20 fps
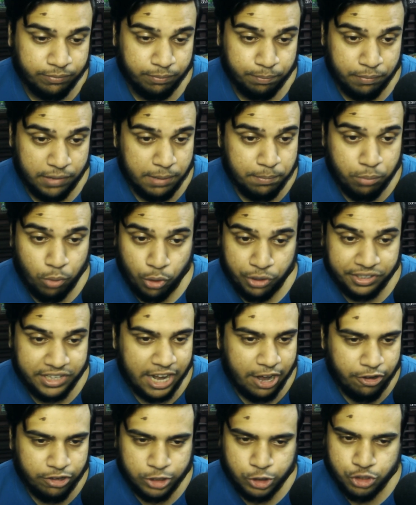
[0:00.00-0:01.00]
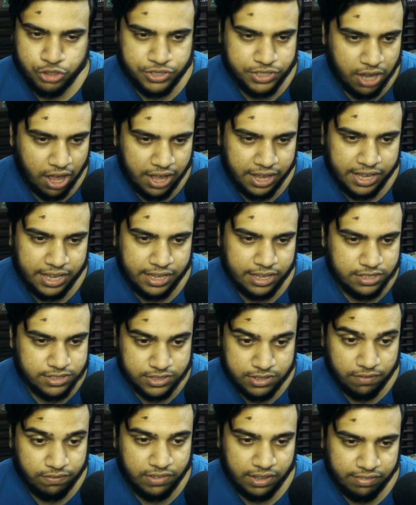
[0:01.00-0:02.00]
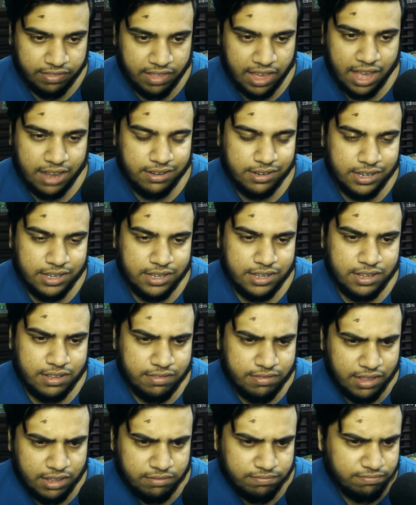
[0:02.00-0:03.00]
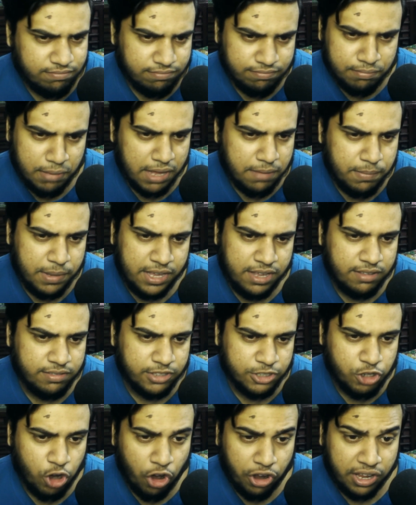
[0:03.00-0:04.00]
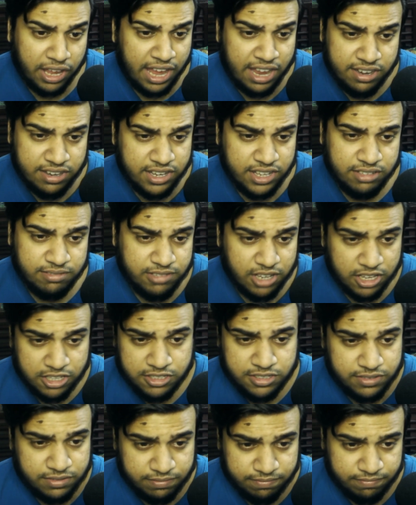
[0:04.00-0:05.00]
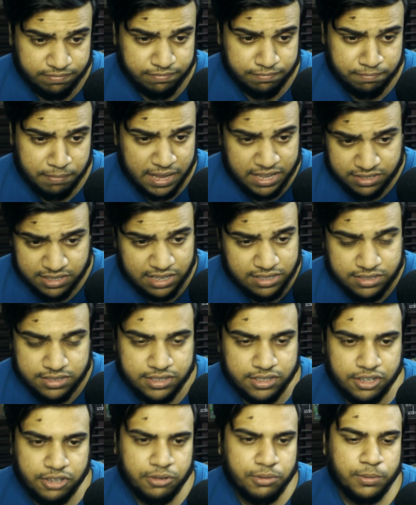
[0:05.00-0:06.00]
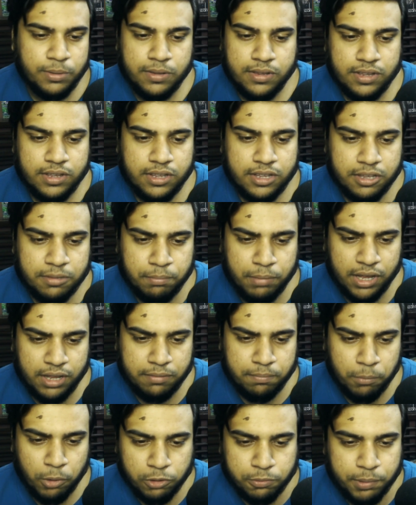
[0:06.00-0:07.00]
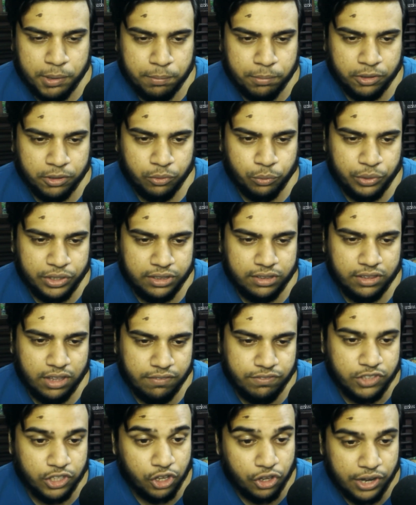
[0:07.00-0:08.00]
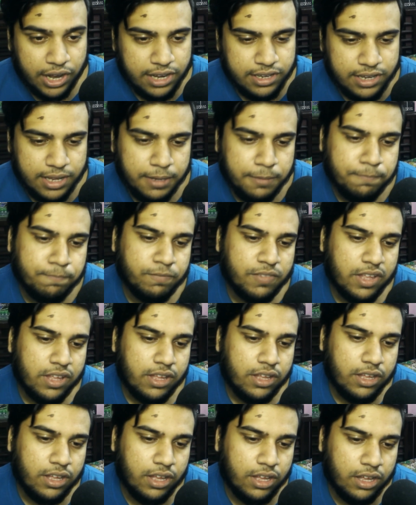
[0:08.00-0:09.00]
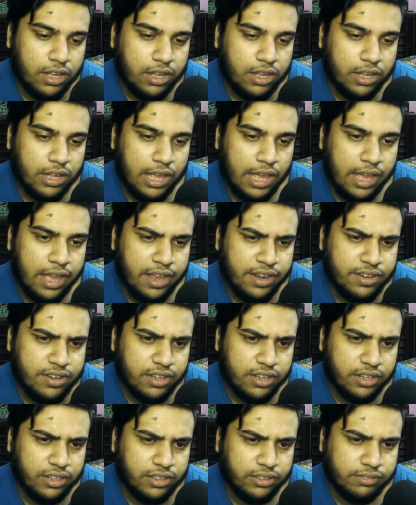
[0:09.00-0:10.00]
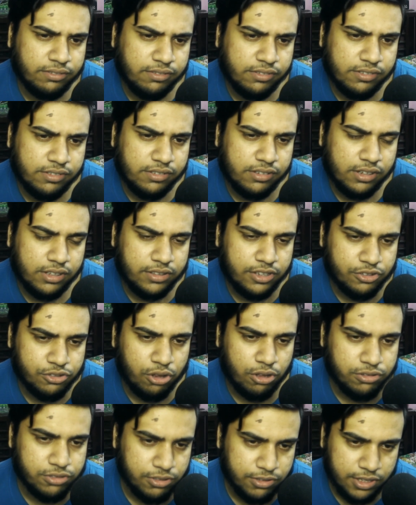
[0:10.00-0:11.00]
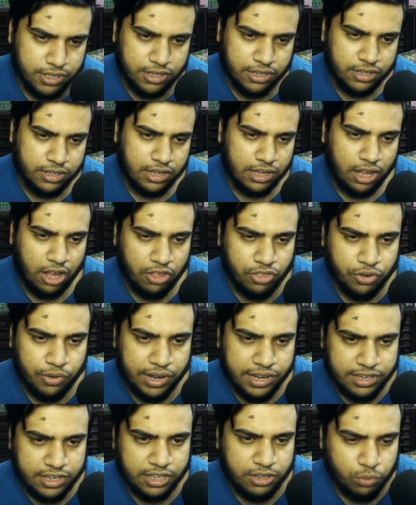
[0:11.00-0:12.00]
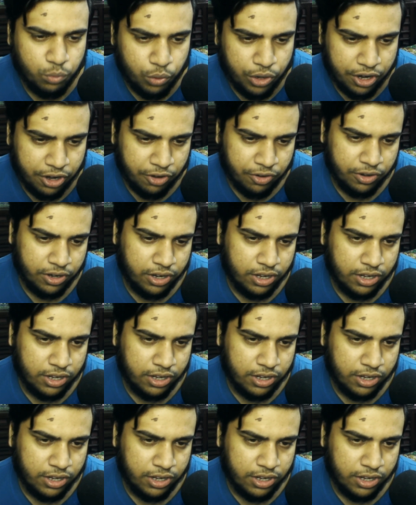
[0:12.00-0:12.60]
important characters dying and stuff like that, then maybe the dark ending does make sense to you. But most people really love the good ending. And there's also the other ending where,